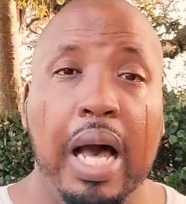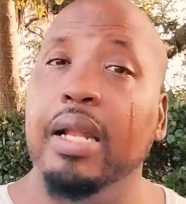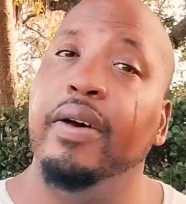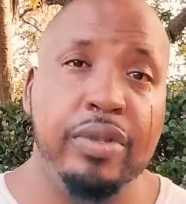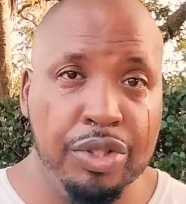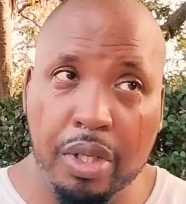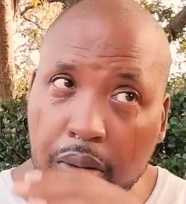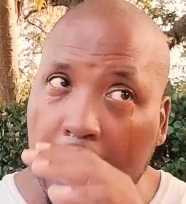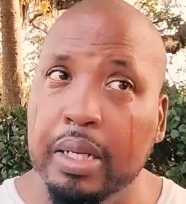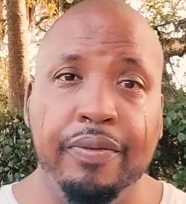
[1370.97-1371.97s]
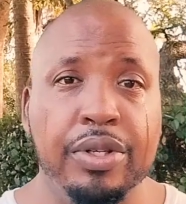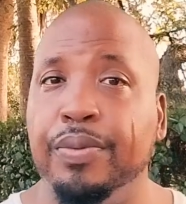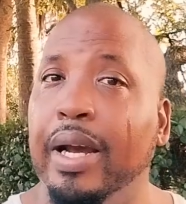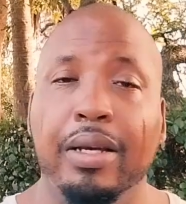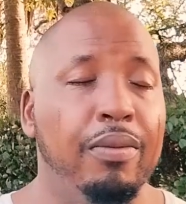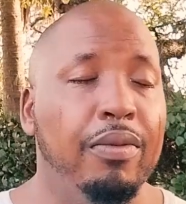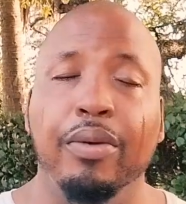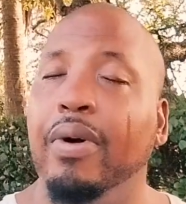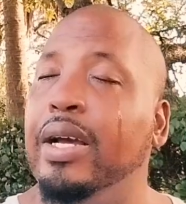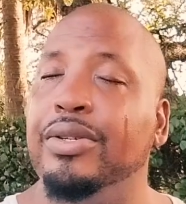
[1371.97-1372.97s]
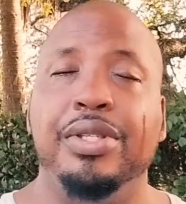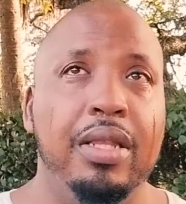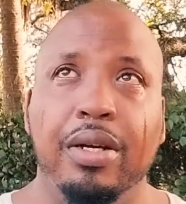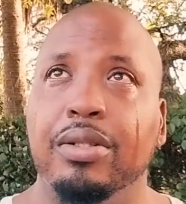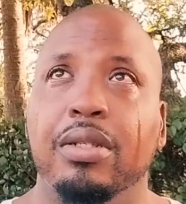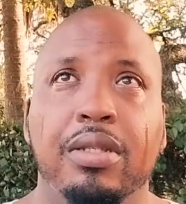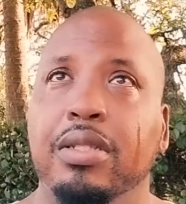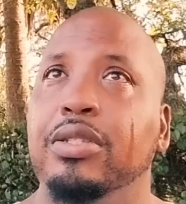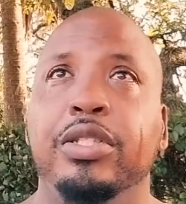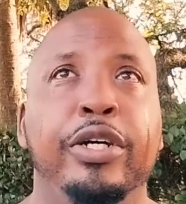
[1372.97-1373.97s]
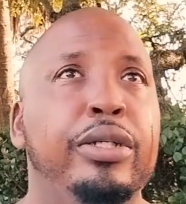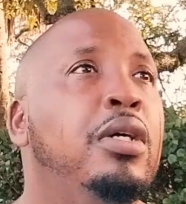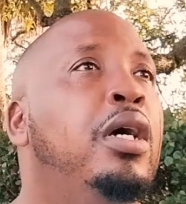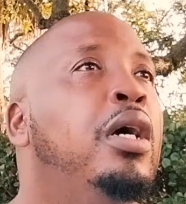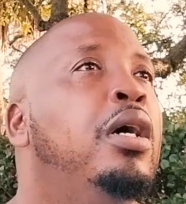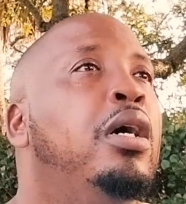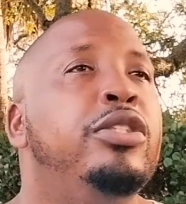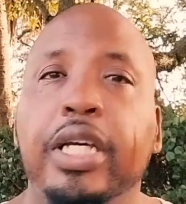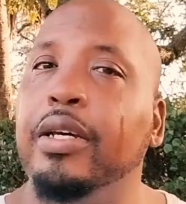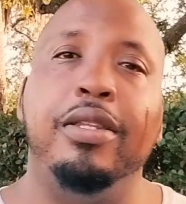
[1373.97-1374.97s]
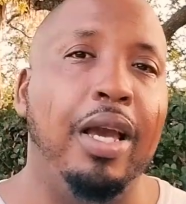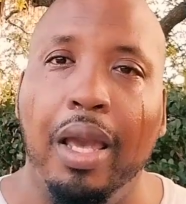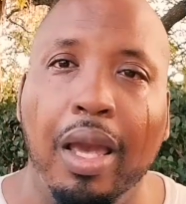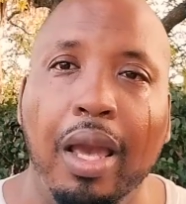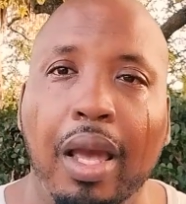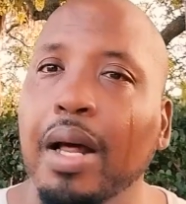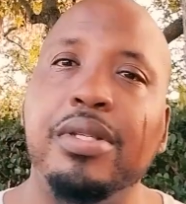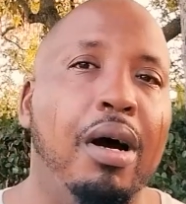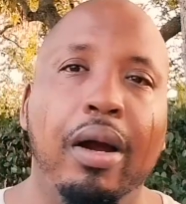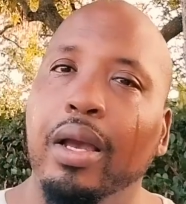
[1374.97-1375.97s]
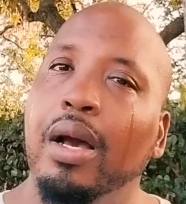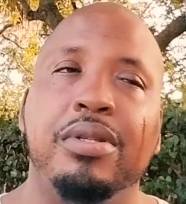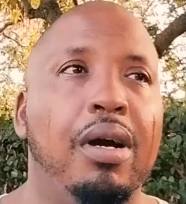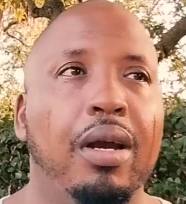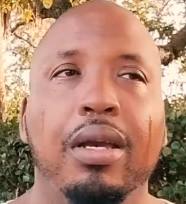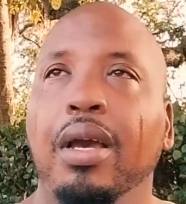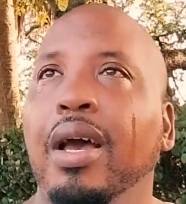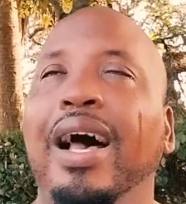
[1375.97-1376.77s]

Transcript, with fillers: I love the show. I love this writing. the writers did their their did the thing, and I'm sorry. I'm sorry.